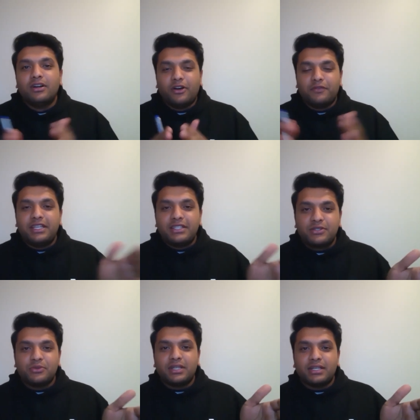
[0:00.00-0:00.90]
of these
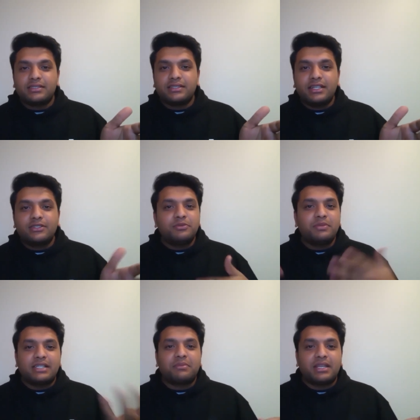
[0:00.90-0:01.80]
two years it could be
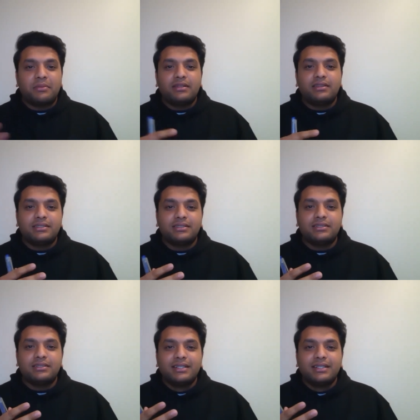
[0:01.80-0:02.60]
something about the